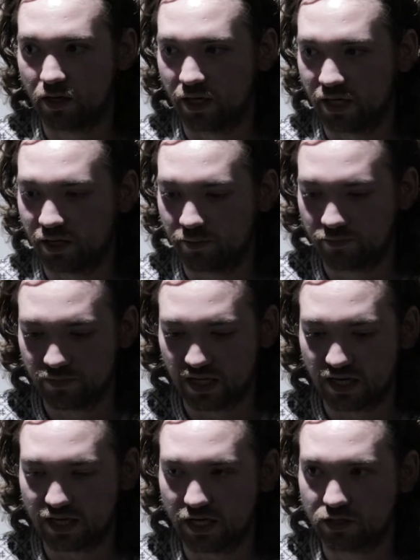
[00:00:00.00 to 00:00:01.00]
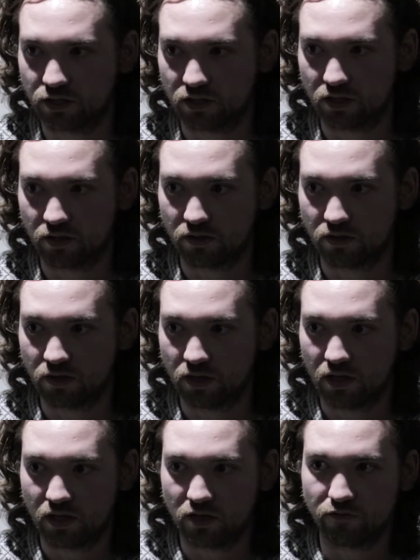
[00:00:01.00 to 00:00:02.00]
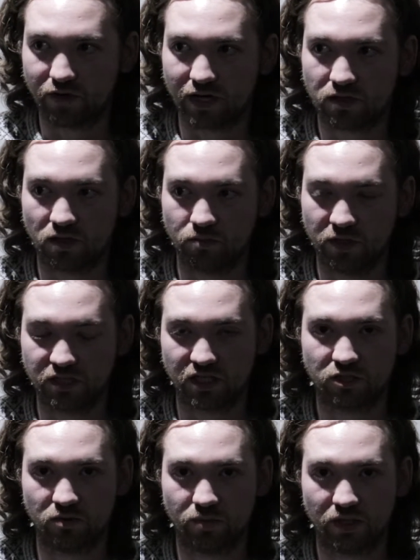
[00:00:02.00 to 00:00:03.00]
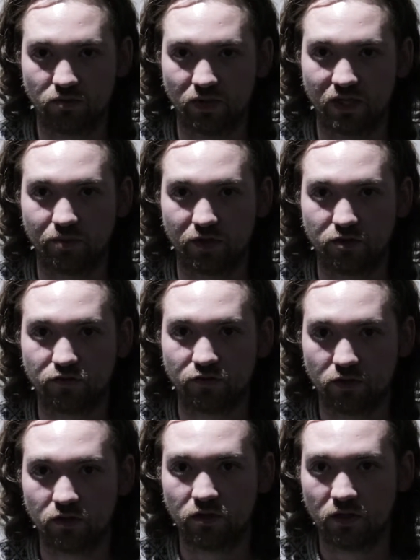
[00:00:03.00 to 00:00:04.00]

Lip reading: dedication to the fact that music should be really beautiful.